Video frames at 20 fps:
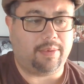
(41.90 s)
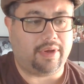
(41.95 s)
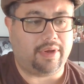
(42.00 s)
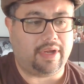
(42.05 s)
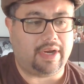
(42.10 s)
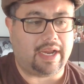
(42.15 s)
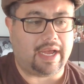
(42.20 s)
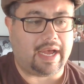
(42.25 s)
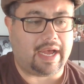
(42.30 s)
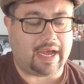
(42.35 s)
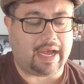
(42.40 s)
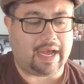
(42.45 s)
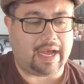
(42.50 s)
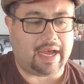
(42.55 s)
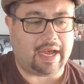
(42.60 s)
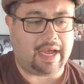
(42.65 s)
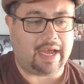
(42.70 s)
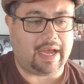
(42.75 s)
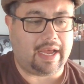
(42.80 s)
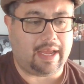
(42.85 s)
could
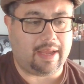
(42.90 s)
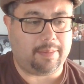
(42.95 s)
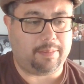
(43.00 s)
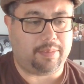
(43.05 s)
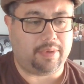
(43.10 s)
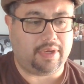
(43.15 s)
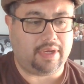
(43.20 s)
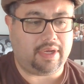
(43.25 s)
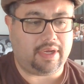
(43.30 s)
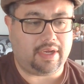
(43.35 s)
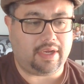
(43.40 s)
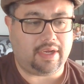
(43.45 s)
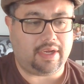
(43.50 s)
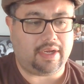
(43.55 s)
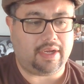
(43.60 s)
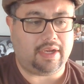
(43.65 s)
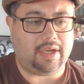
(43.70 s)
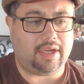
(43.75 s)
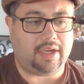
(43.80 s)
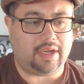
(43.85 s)
I be,
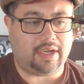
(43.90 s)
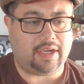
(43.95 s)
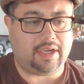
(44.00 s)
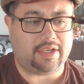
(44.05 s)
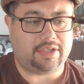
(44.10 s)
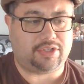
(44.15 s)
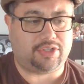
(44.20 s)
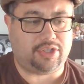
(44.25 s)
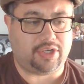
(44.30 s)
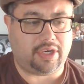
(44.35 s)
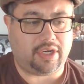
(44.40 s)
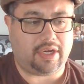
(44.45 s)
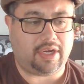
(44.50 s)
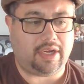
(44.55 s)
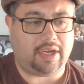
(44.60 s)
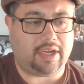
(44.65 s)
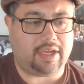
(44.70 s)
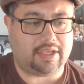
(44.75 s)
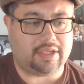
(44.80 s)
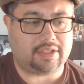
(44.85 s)

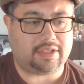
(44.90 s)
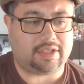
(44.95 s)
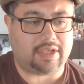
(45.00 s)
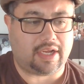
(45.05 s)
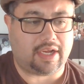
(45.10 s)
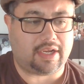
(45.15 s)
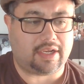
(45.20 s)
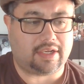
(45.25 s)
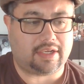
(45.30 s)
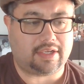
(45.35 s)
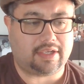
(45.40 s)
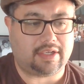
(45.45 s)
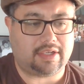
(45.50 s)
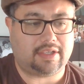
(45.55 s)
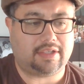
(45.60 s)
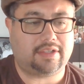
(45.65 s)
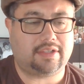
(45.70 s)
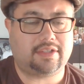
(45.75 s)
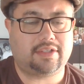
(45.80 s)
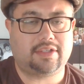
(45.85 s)

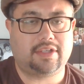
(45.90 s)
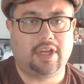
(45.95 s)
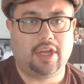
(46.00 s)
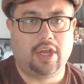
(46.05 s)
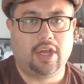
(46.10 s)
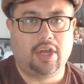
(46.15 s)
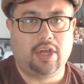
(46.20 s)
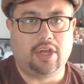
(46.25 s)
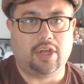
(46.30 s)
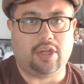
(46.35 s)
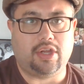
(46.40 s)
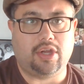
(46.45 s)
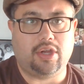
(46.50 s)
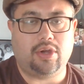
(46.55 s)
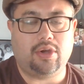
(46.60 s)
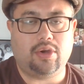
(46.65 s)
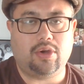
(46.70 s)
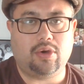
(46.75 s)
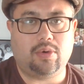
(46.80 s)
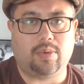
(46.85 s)
Jesus?
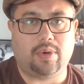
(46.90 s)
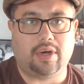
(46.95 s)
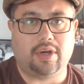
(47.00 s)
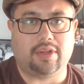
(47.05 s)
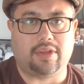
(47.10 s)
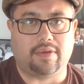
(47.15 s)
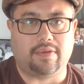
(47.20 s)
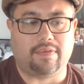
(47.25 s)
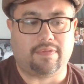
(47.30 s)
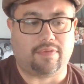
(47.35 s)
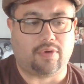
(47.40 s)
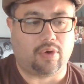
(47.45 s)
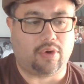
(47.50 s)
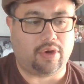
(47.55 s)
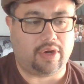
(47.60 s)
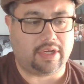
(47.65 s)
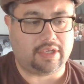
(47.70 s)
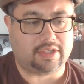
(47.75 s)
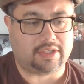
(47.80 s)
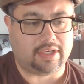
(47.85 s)
You were the
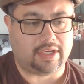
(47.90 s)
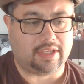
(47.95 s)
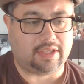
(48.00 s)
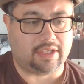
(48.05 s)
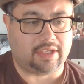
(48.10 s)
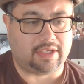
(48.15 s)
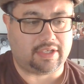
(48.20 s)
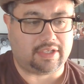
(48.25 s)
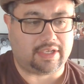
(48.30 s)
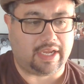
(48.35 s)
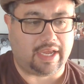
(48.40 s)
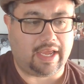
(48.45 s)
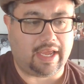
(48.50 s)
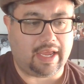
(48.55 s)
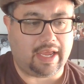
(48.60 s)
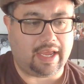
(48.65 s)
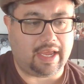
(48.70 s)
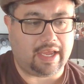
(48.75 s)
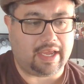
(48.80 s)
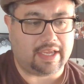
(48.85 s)
voice in the
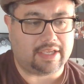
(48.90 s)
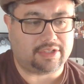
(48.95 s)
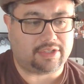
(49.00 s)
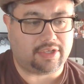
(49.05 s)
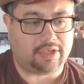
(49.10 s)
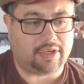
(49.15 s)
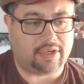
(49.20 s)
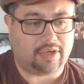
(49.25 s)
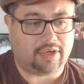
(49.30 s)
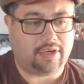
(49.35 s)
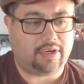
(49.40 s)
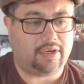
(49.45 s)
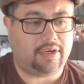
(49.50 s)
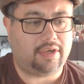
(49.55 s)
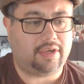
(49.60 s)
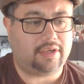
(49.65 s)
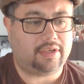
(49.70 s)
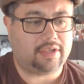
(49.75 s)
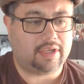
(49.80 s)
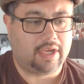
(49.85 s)

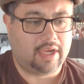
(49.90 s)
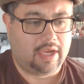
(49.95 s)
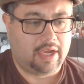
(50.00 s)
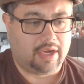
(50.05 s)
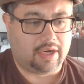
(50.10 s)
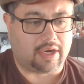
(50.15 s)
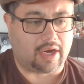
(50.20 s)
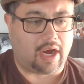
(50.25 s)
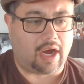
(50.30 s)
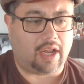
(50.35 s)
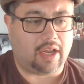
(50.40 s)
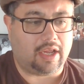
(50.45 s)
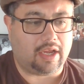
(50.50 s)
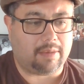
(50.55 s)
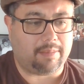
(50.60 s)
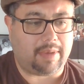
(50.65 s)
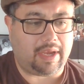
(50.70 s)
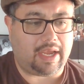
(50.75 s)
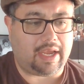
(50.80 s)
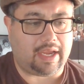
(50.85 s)
desert,
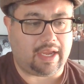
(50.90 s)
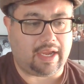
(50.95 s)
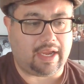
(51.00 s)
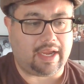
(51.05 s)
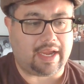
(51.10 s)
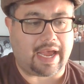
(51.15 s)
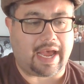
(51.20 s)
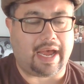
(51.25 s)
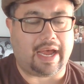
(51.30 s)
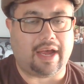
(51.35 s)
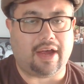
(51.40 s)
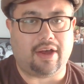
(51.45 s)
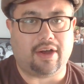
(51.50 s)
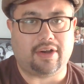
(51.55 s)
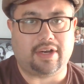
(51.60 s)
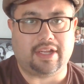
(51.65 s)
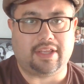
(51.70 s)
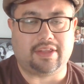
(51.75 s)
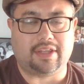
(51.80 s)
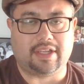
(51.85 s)
calling me
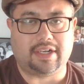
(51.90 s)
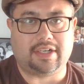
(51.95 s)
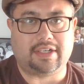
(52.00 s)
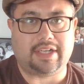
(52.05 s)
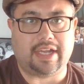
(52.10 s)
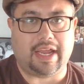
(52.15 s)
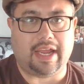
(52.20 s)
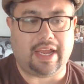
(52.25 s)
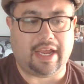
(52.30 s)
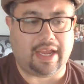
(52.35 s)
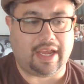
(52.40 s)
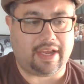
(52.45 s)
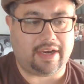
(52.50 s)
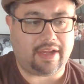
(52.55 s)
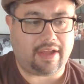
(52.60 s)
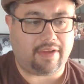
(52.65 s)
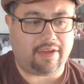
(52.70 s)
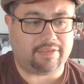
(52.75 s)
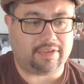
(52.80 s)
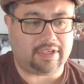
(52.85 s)
out in the dead
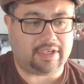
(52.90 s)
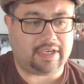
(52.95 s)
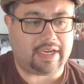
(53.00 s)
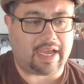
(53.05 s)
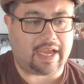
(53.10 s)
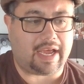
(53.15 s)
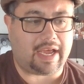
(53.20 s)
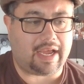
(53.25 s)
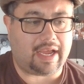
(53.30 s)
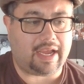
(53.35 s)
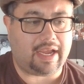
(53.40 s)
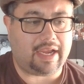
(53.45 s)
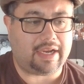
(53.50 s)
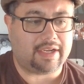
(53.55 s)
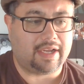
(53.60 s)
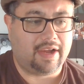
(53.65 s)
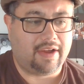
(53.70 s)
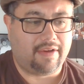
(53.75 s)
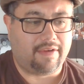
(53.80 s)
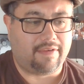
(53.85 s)
of night,
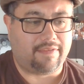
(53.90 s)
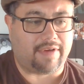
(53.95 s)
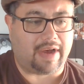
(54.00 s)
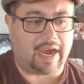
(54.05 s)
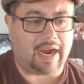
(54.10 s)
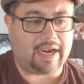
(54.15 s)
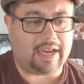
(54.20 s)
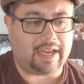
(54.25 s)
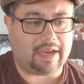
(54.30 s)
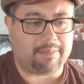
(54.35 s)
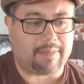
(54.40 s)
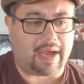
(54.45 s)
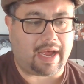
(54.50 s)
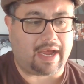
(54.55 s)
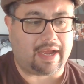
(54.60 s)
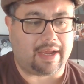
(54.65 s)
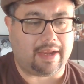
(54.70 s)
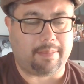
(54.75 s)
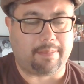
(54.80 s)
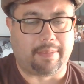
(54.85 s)
fighting
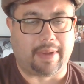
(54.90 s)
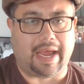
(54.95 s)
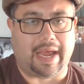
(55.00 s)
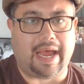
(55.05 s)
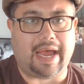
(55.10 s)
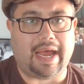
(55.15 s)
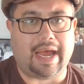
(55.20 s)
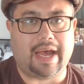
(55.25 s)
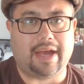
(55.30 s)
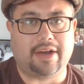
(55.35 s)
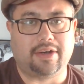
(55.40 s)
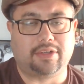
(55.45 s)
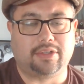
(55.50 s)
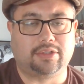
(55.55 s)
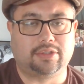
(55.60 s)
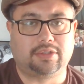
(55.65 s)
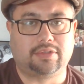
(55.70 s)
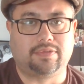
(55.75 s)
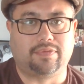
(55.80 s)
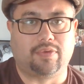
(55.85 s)
my
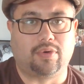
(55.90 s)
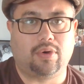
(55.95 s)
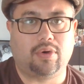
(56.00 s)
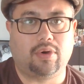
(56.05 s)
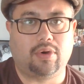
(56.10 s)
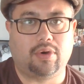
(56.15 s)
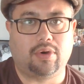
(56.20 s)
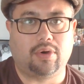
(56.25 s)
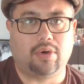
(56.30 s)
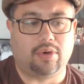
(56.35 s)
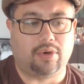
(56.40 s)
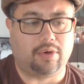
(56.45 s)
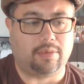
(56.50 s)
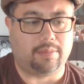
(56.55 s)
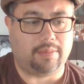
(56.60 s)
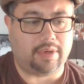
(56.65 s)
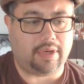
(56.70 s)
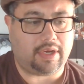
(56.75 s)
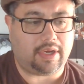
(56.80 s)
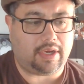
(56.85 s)
battles for
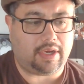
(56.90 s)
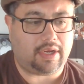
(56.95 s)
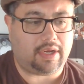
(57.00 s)
me.